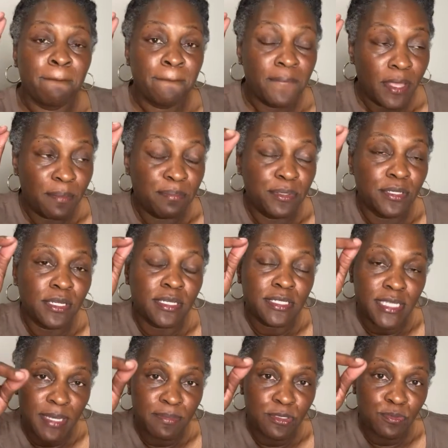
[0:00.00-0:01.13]
I put a
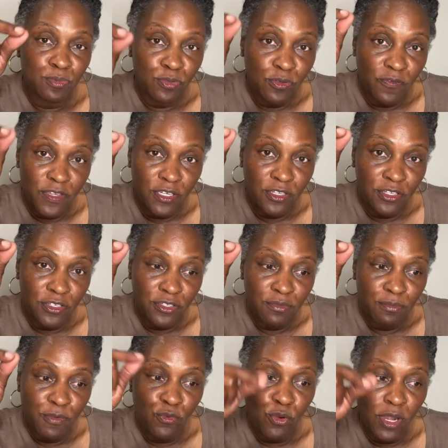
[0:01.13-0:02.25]
tablespoon of vinegar.
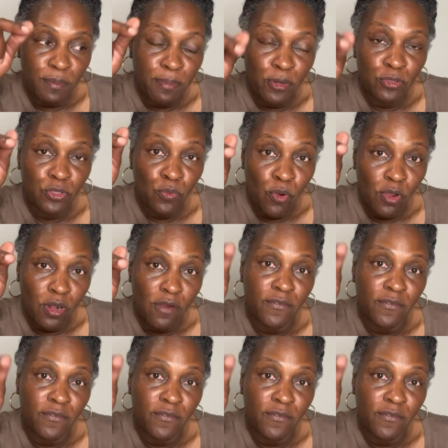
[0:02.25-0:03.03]
Before I pulled the water off,